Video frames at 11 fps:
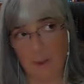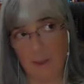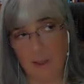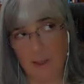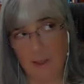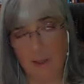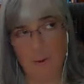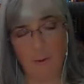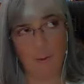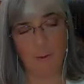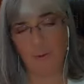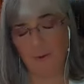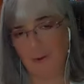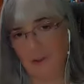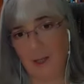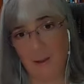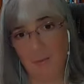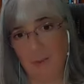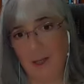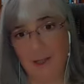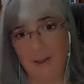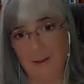And I don't know if there's a type
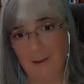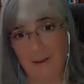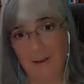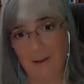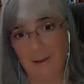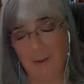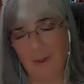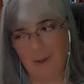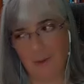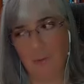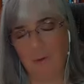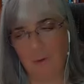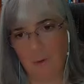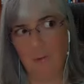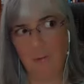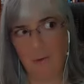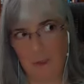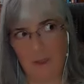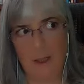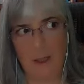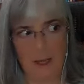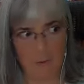bias in this. I mean, some of them
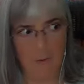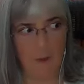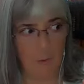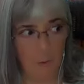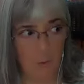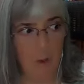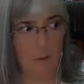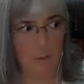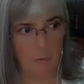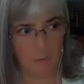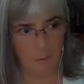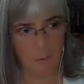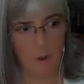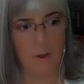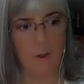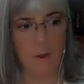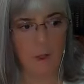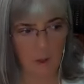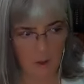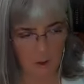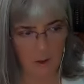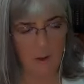really have like a 1-for-1
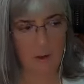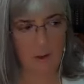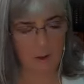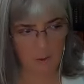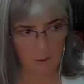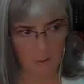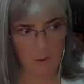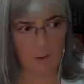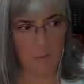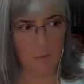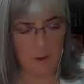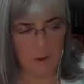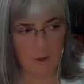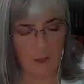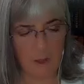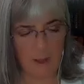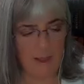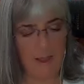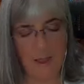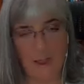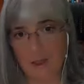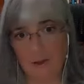like description. And I
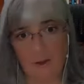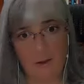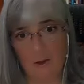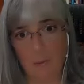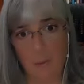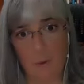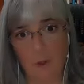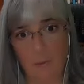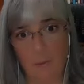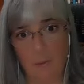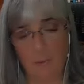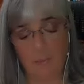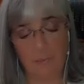think this is just one of them.